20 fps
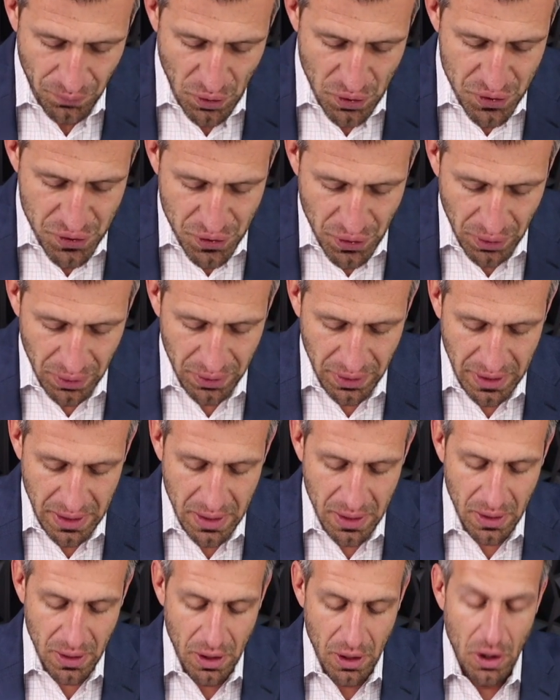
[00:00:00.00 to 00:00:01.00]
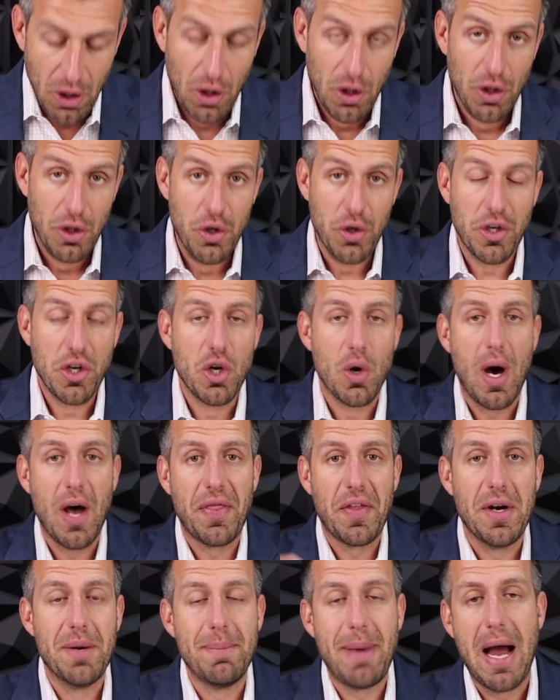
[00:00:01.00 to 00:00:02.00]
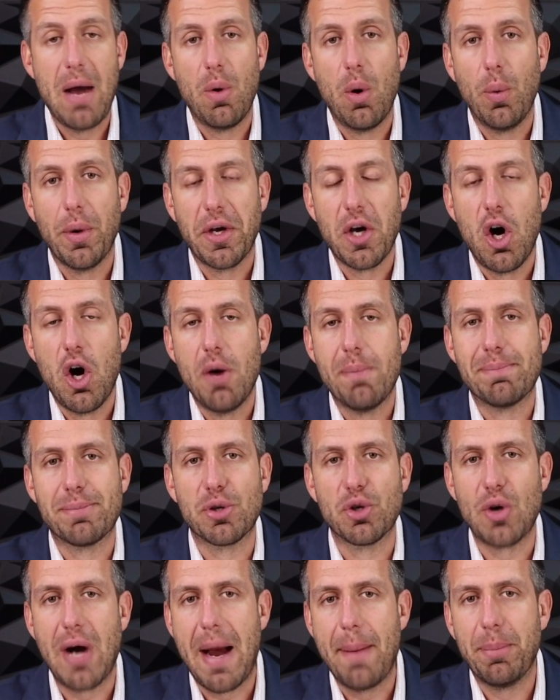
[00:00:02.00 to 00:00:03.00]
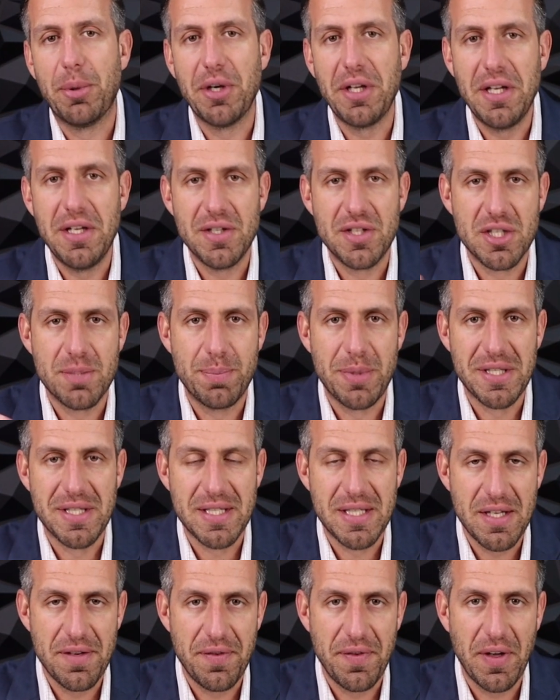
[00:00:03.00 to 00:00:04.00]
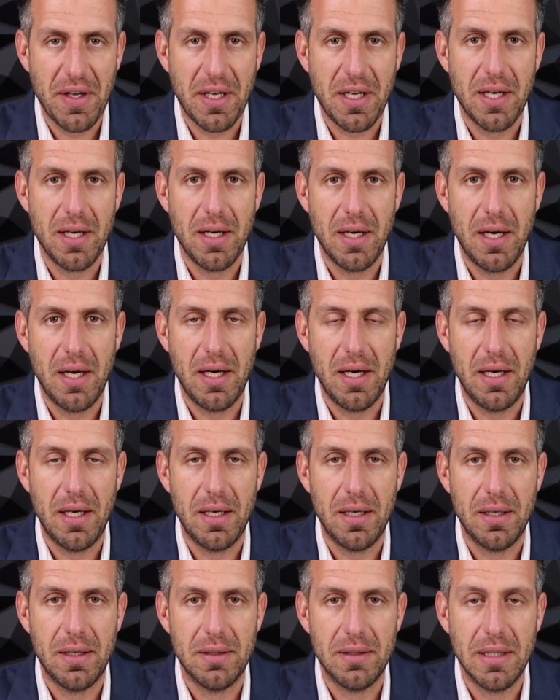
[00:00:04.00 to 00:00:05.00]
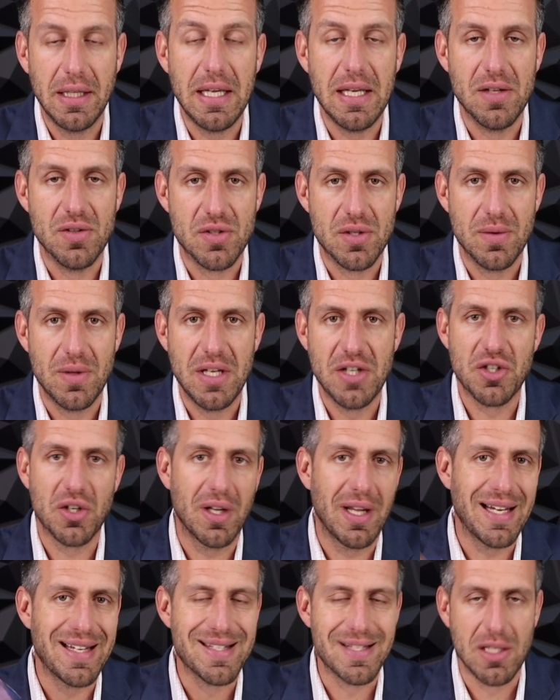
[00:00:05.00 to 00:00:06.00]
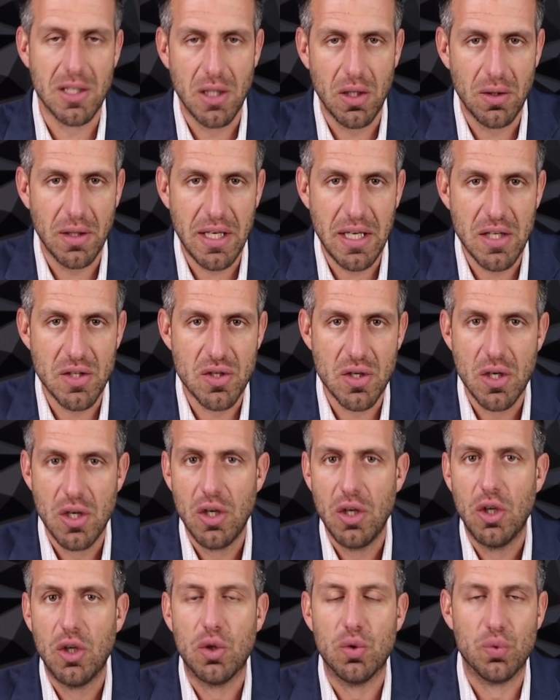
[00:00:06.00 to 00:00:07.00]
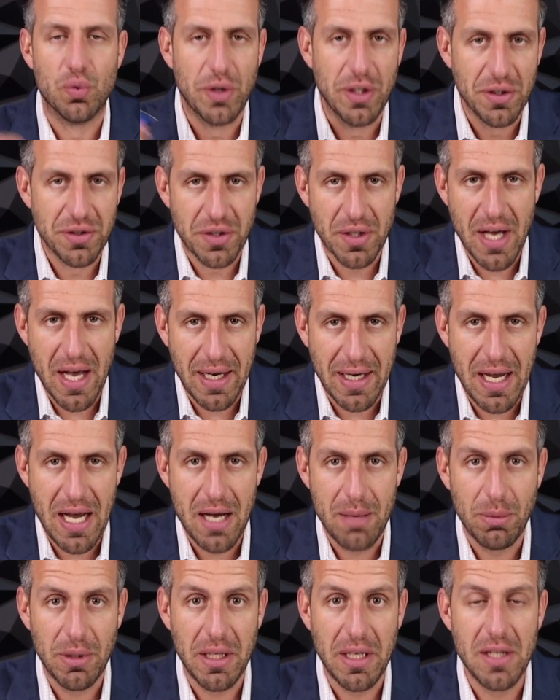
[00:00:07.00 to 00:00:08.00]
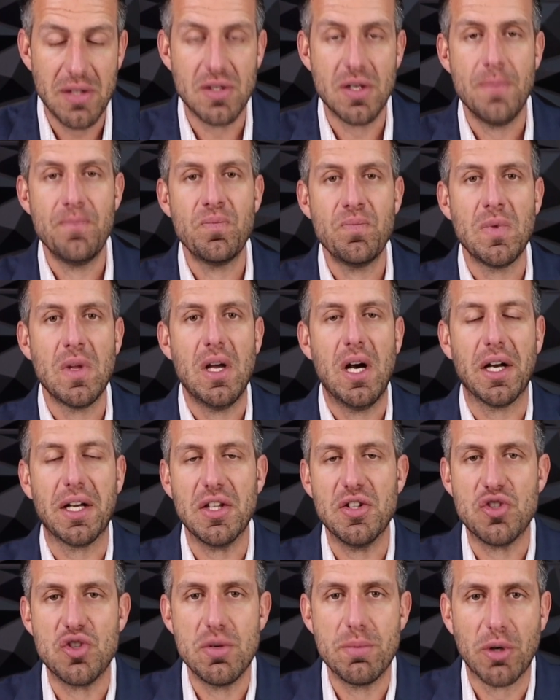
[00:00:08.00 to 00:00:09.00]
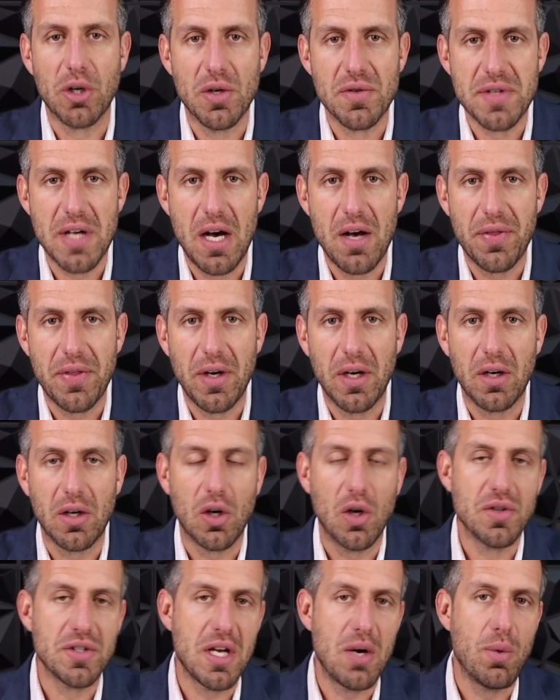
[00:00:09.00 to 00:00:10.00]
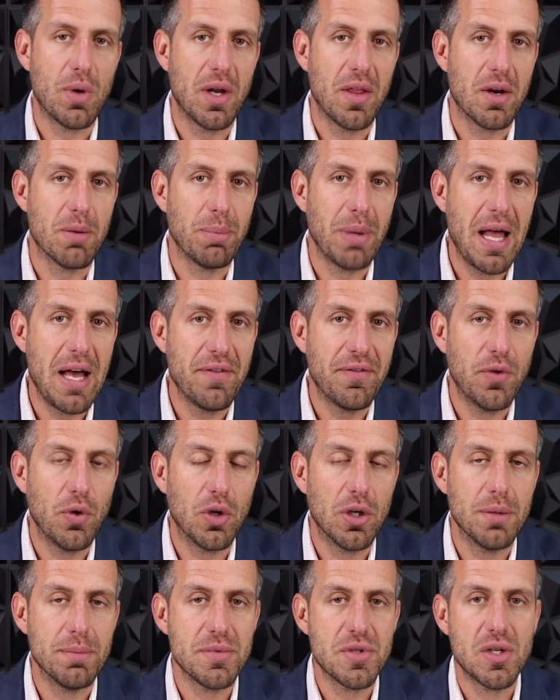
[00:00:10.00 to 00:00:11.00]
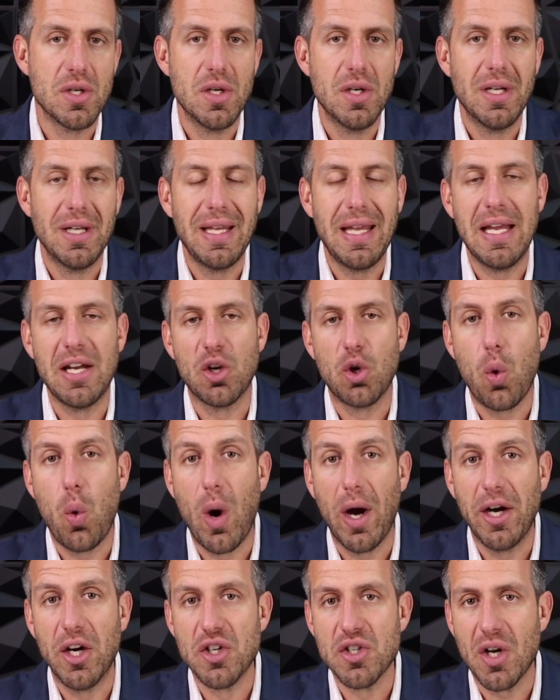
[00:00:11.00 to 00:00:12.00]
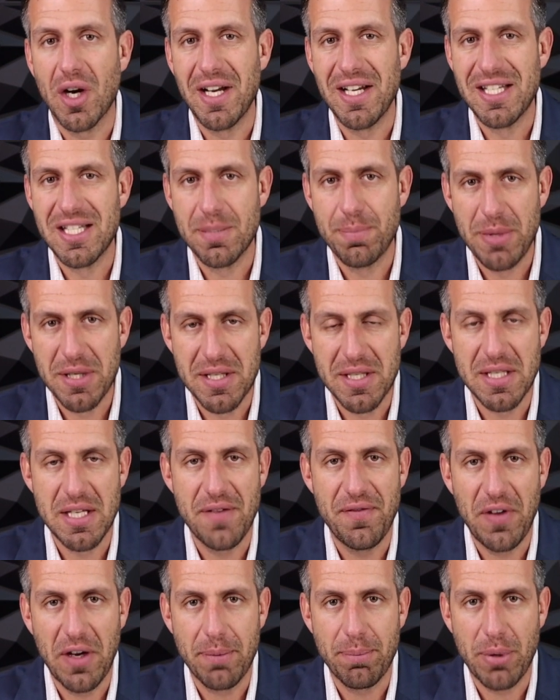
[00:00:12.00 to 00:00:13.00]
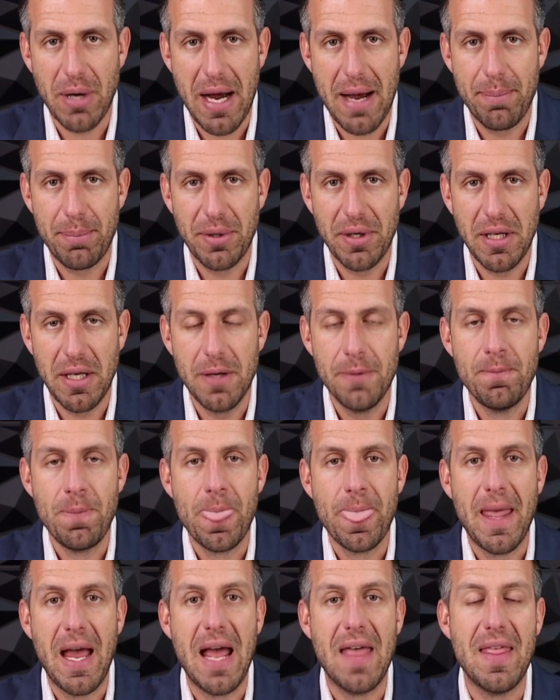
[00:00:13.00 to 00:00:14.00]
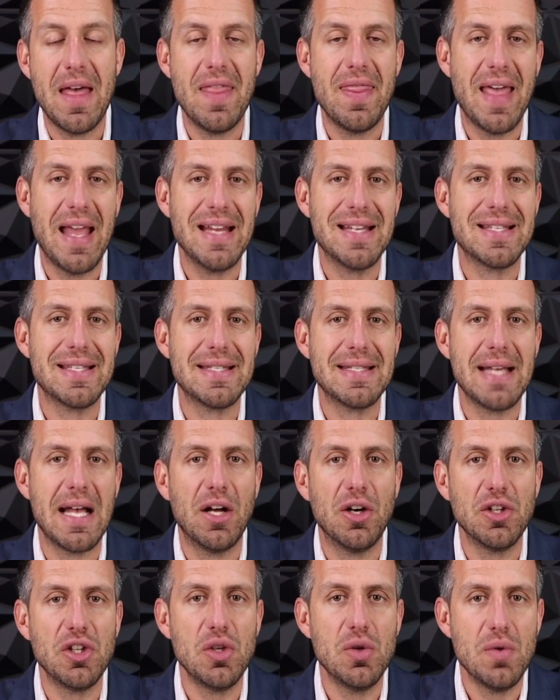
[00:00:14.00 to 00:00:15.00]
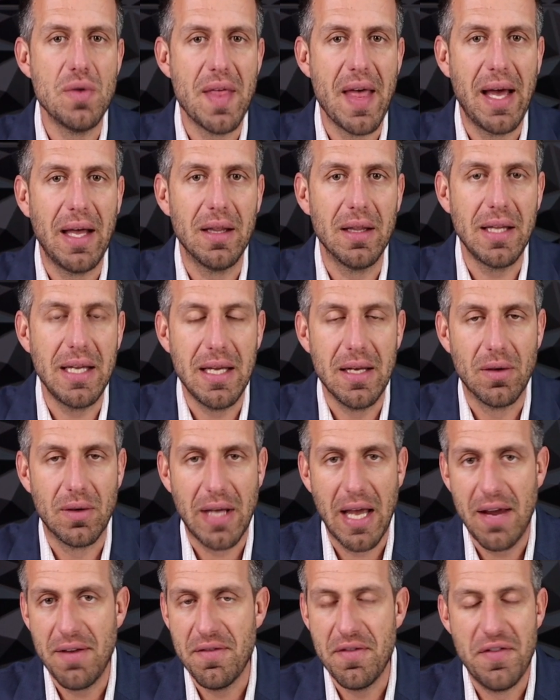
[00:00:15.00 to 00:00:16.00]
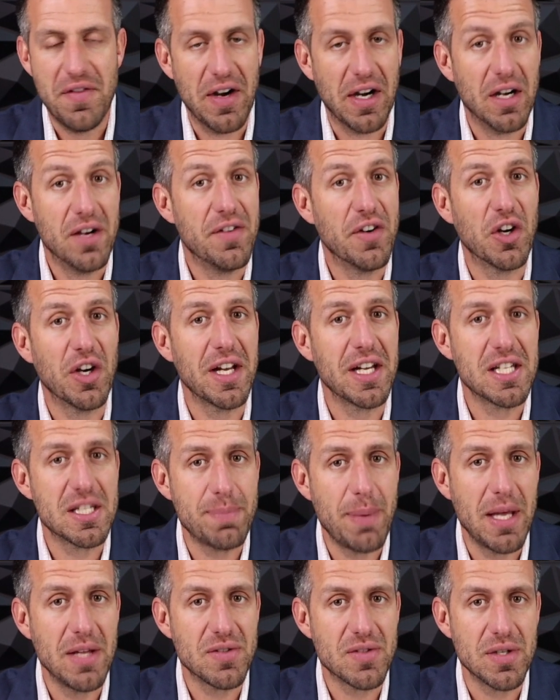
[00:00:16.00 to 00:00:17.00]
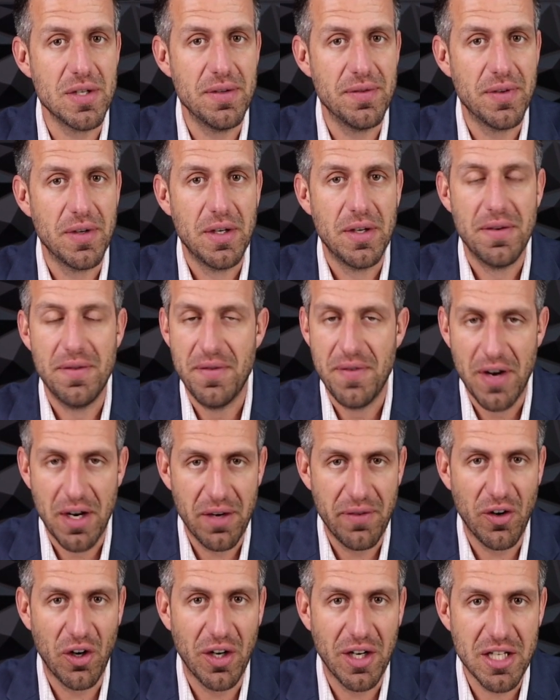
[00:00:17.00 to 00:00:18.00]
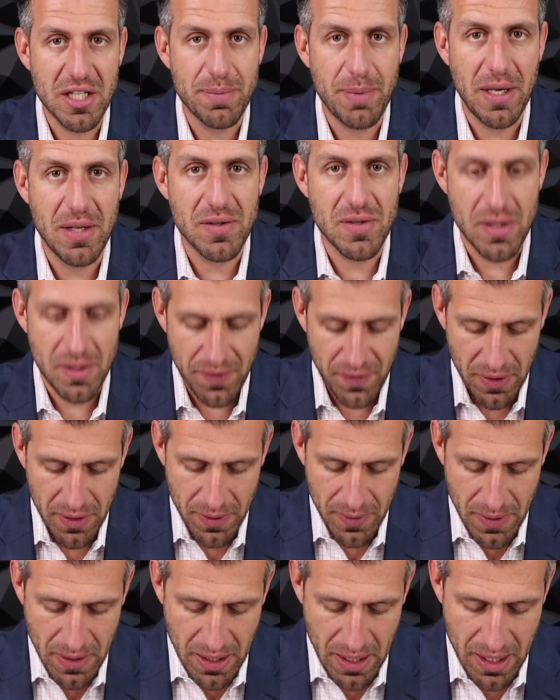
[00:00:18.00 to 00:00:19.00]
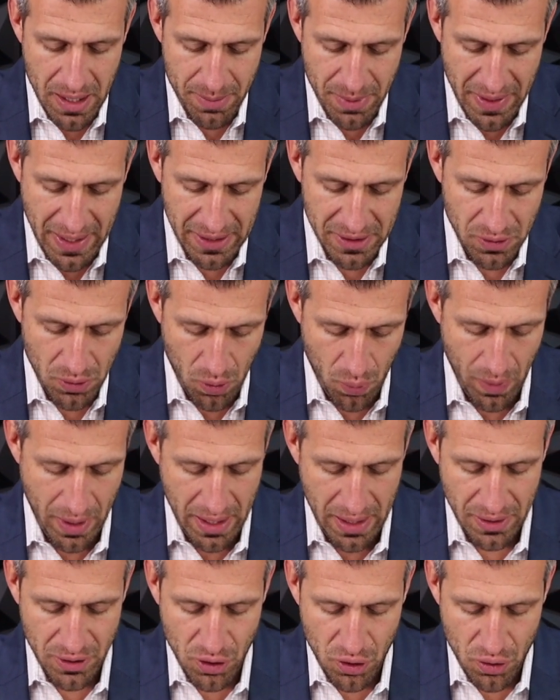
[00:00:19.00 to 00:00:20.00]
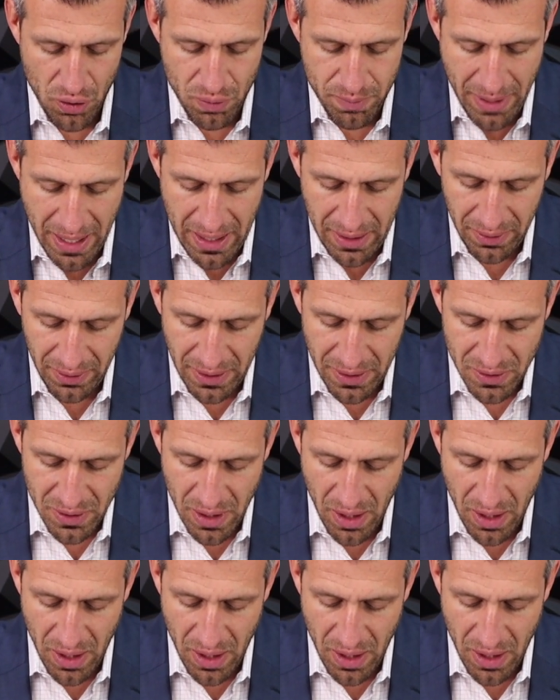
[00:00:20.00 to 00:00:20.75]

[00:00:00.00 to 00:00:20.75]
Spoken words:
Certainly, you can go out there and buy what we call property-specific leads. These are like Zillow leads, Realtor.com leads. A consumer goes out there, goes on one of their platforms, inquires on a specific property, and then they sell you that lead, okay? Very, very expensive, very, very expensive, but that's a way to buy leads.